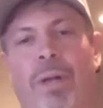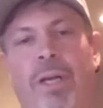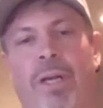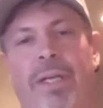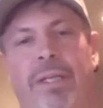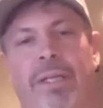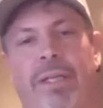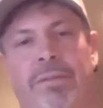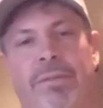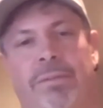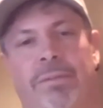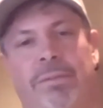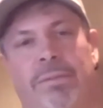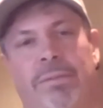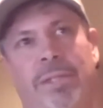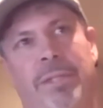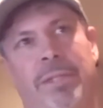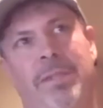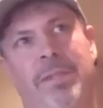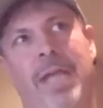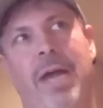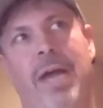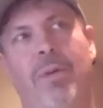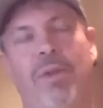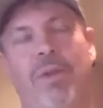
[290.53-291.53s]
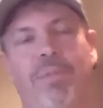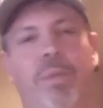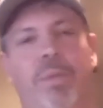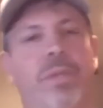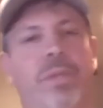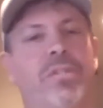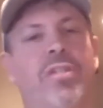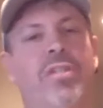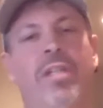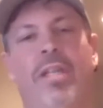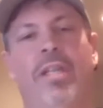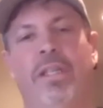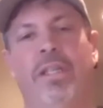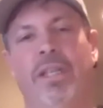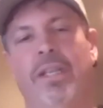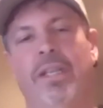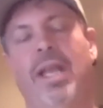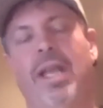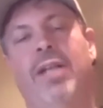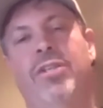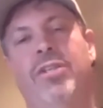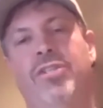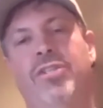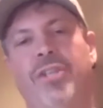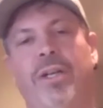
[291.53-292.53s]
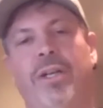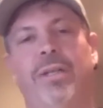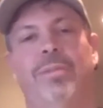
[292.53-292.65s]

and now we pushed it into next year.